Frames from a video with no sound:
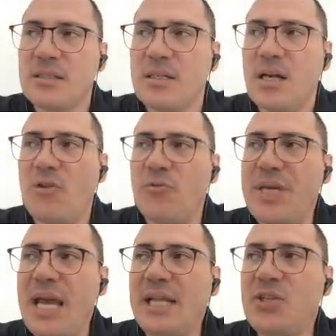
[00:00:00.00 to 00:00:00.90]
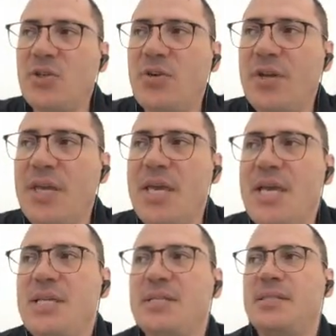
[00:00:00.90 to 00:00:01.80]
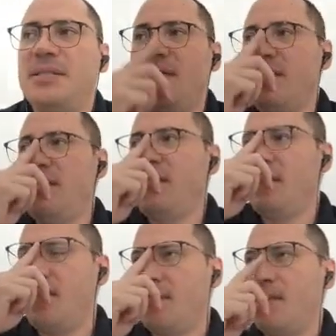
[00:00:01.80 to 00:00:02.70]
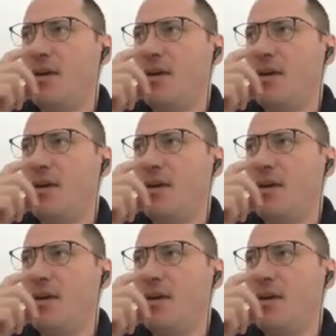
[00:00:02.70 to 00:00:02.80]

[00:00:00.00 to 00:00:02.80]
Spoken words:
A reactor is the